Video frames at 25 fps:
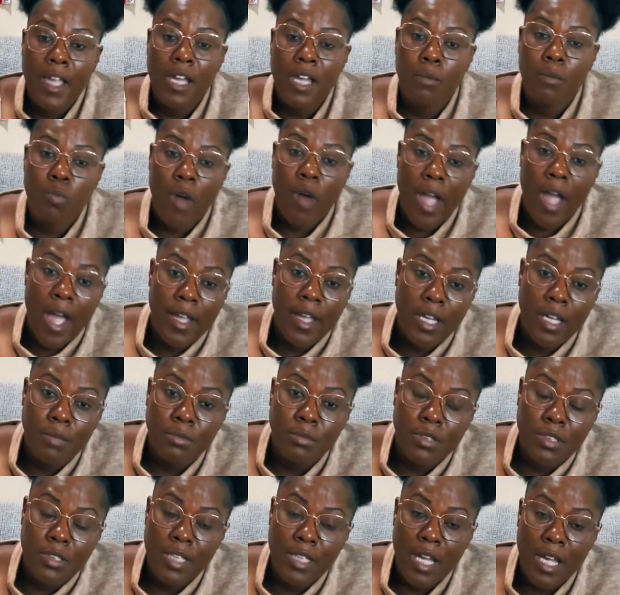am where I am
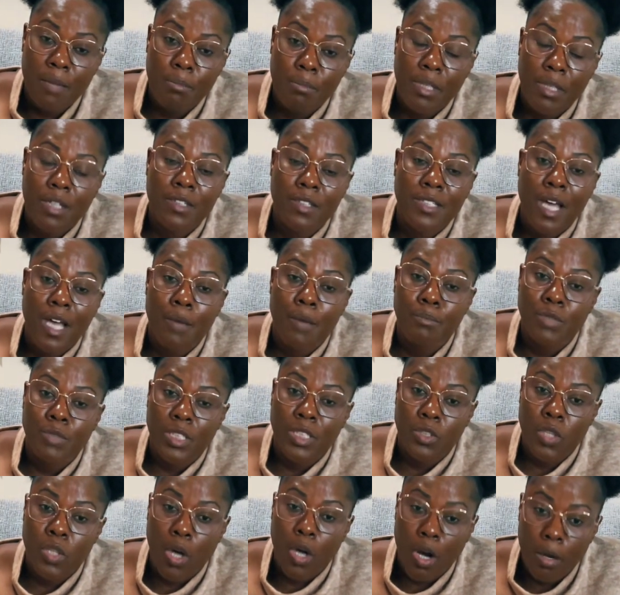today because I'm
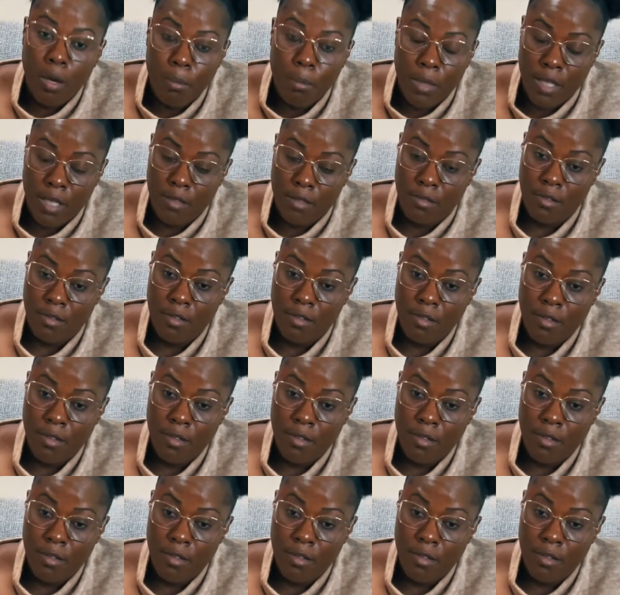determined,